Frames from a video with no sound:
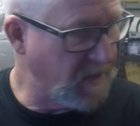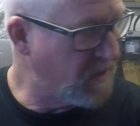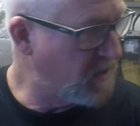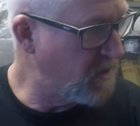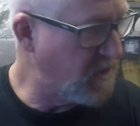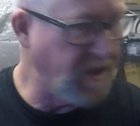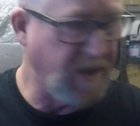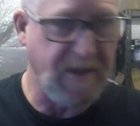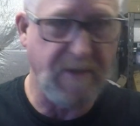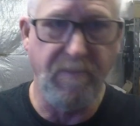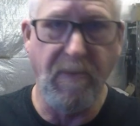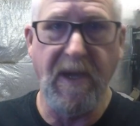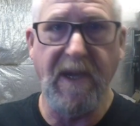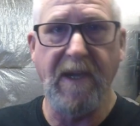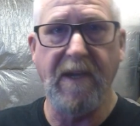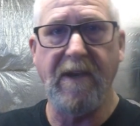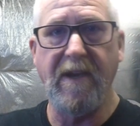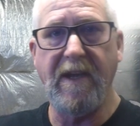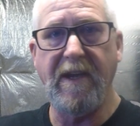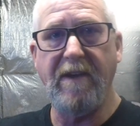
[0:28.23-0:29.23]
it's just
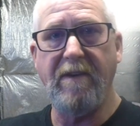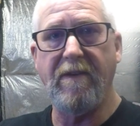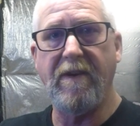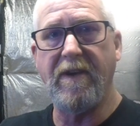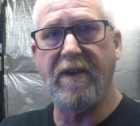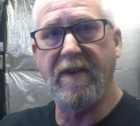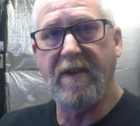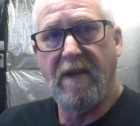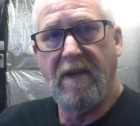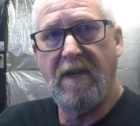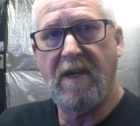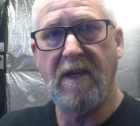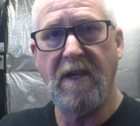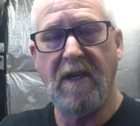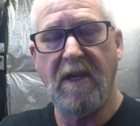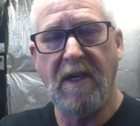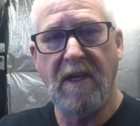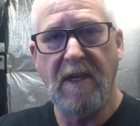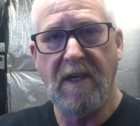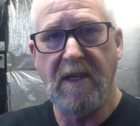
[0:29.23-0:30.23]
me in here, and
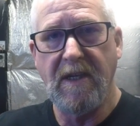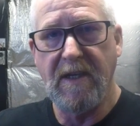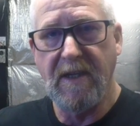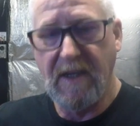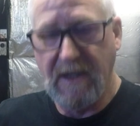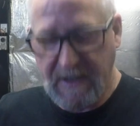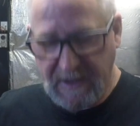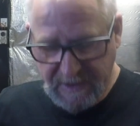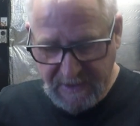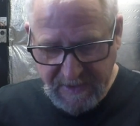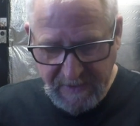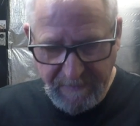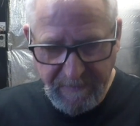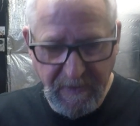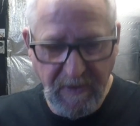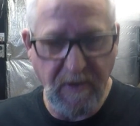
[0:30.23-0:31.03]
except